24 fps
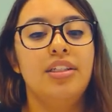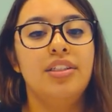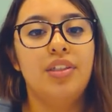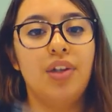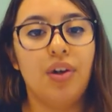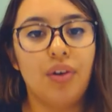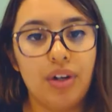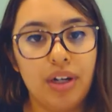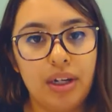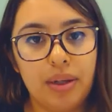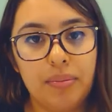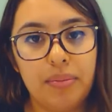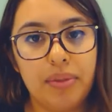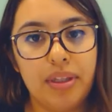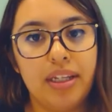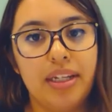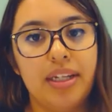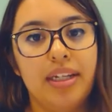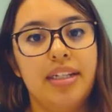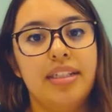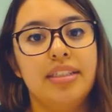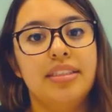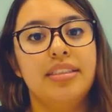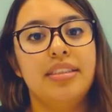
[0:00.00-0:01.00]
told him
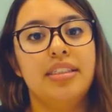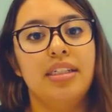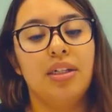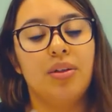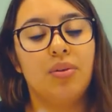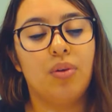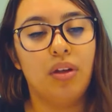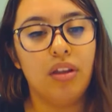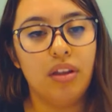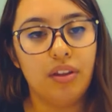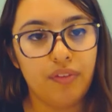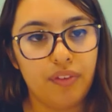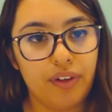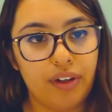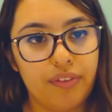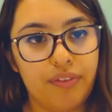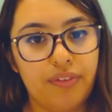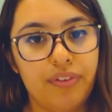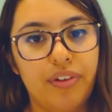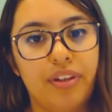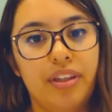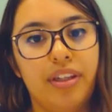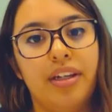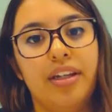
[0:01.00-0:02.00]
this, he qualified
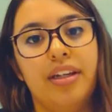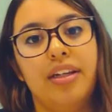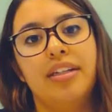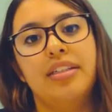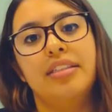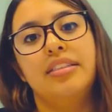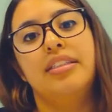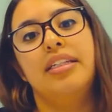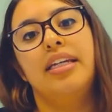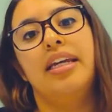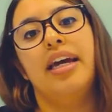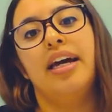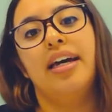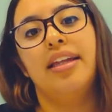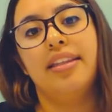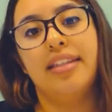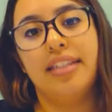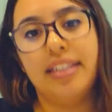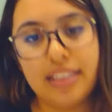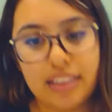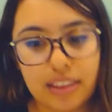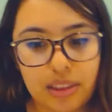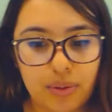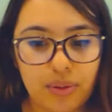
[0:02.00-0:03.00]
for this, he had
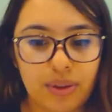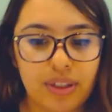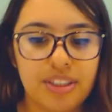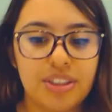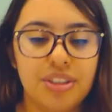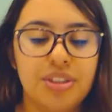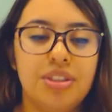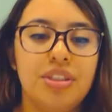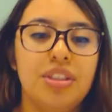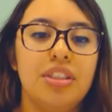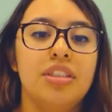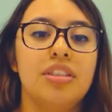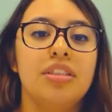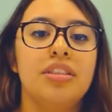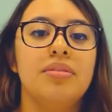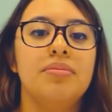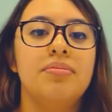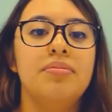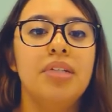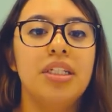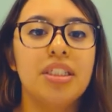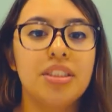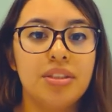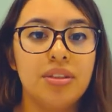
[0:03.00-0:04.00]
these questions.
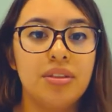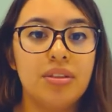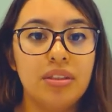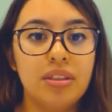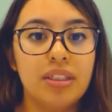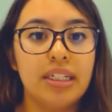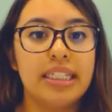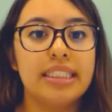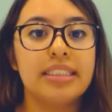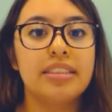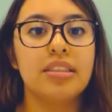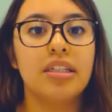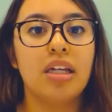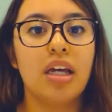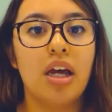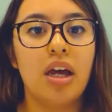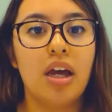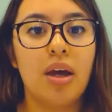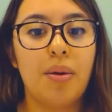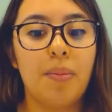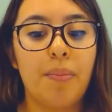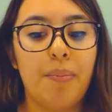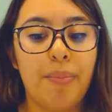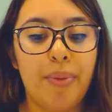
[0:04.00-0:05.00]
Make sure you guys
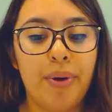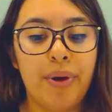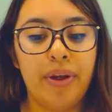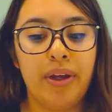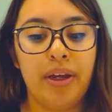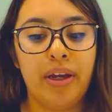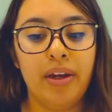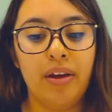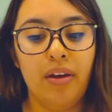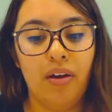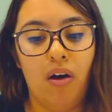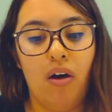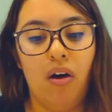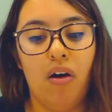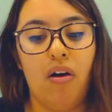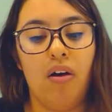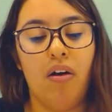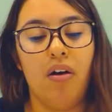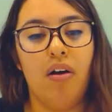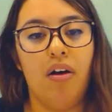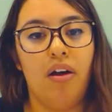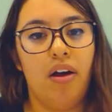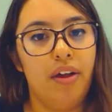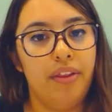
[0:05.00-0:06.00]
put it
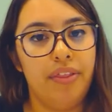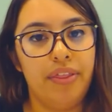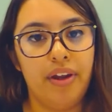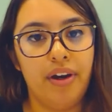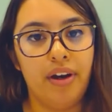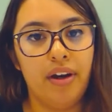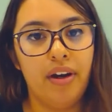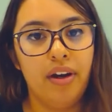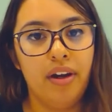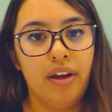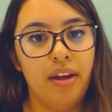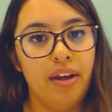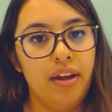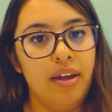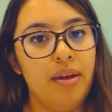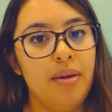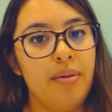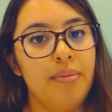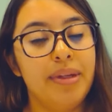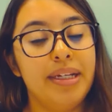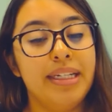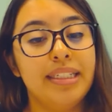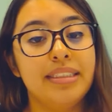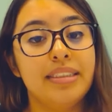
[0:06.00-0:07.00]
all on there,
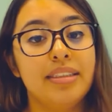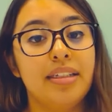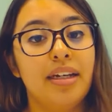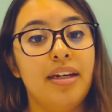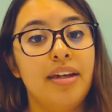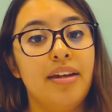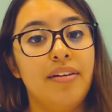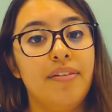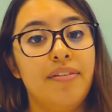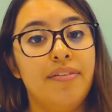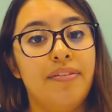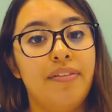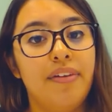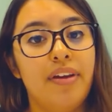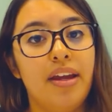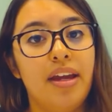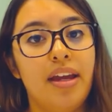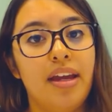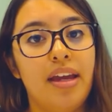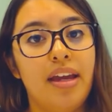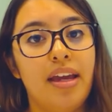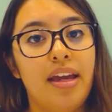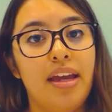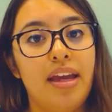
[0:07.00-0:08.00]
because if
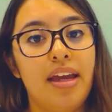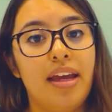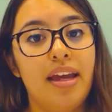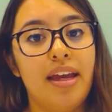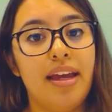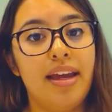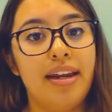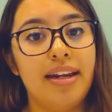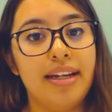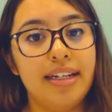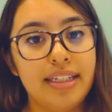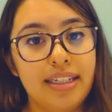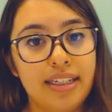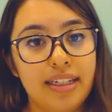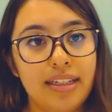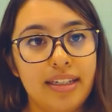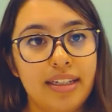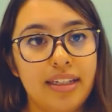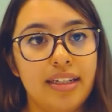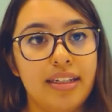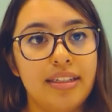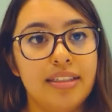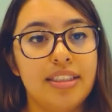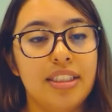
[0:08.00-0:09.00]
any
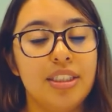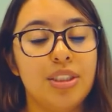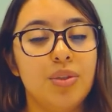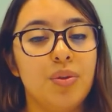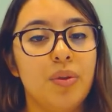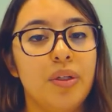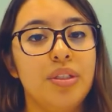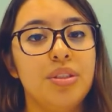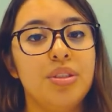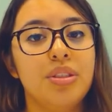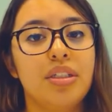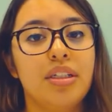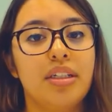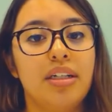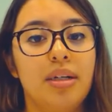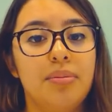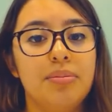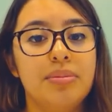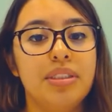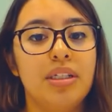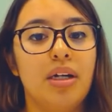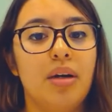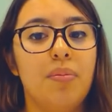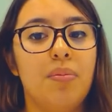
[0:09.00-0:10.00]
situation
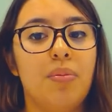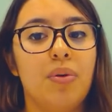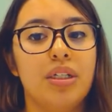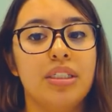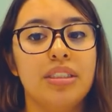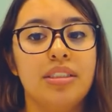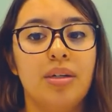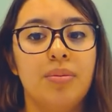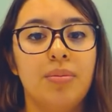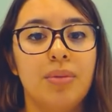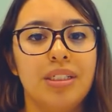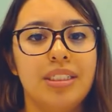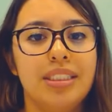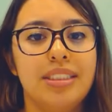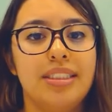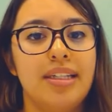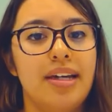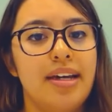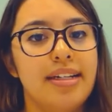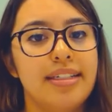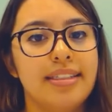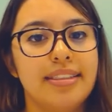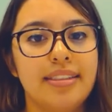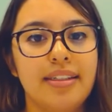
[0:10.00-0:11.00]
comes up where someone
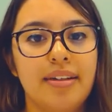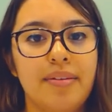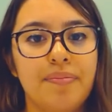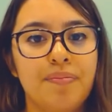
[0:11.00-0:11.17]
says,